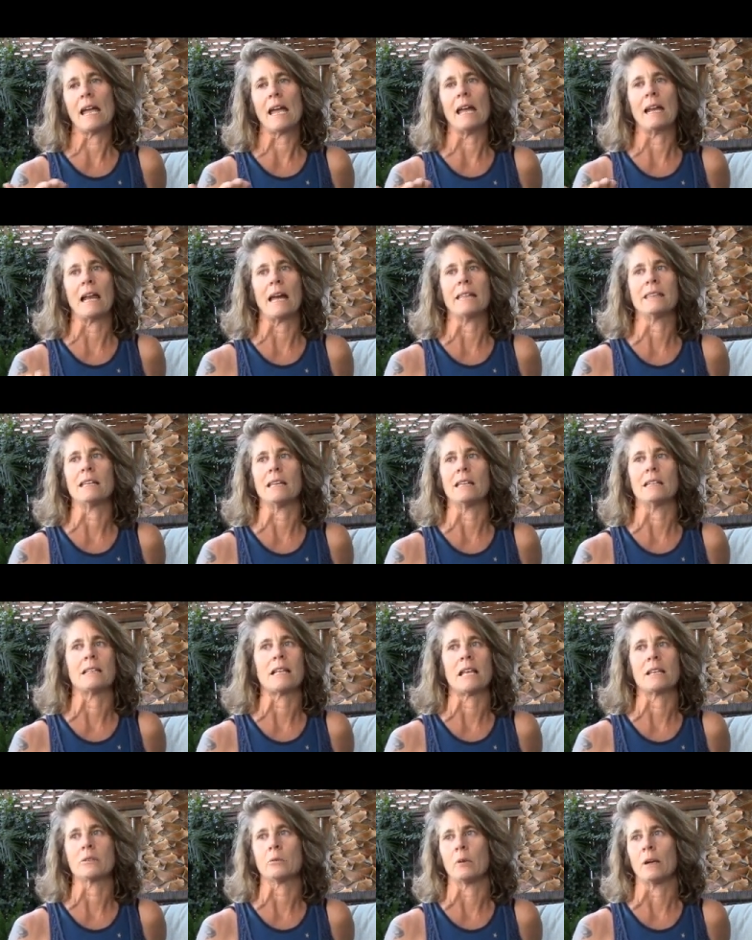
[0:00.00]
And I think
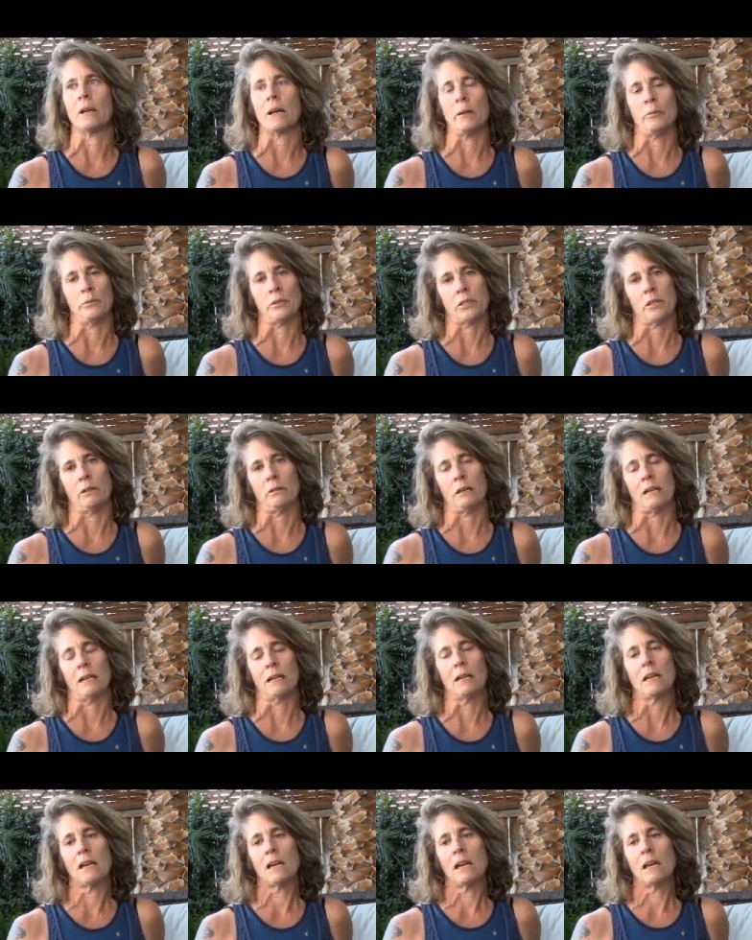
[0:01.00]
that's what I'm doing.
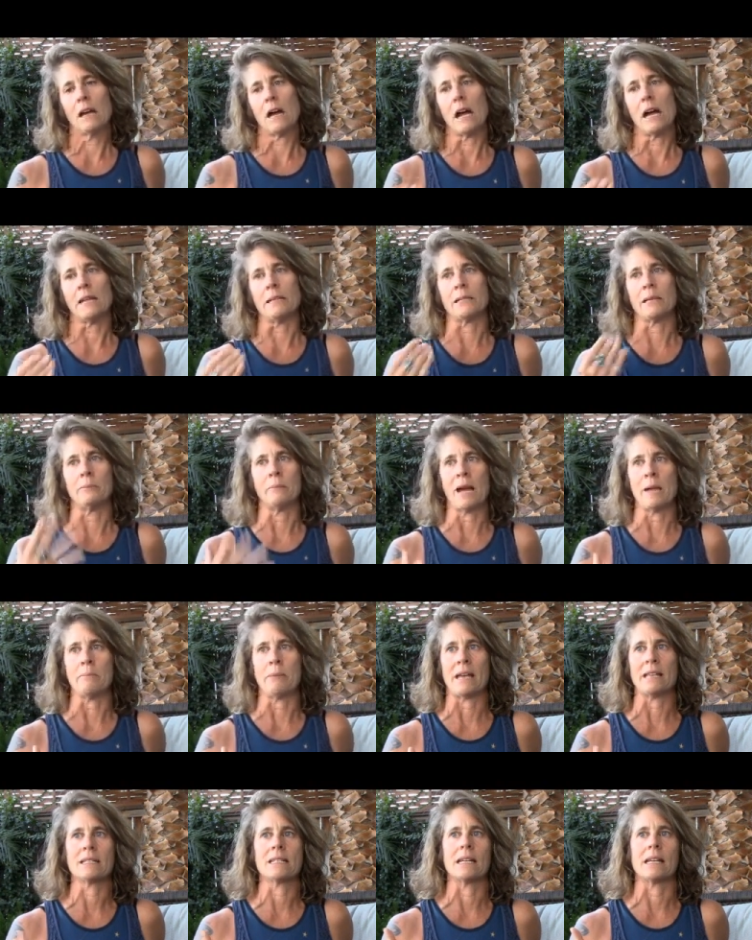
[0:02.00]
I did my
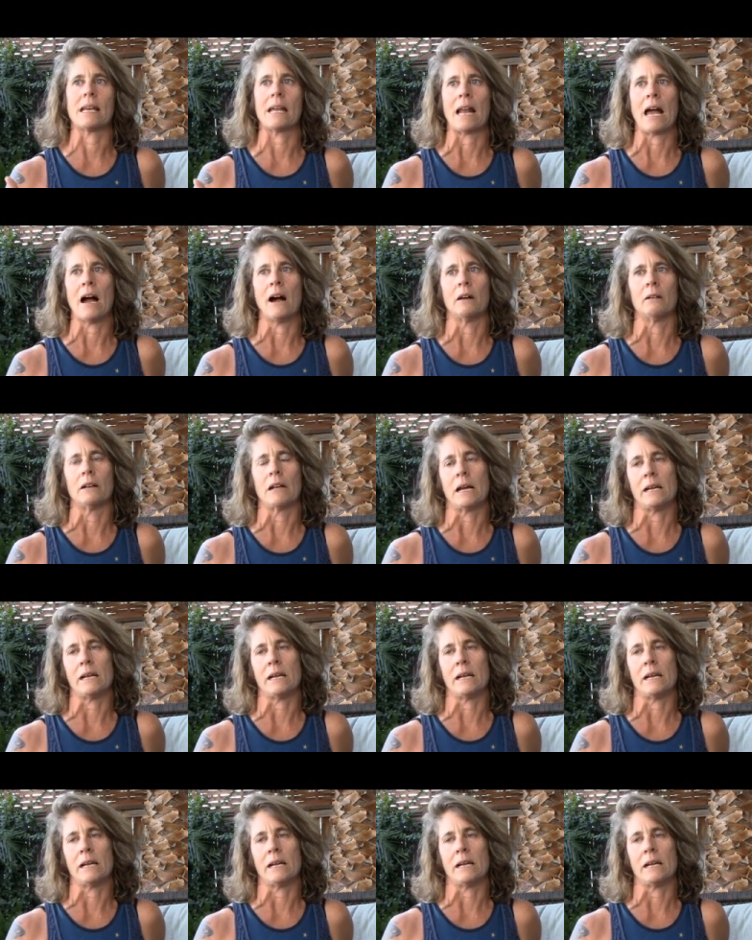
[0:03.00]
best to get out.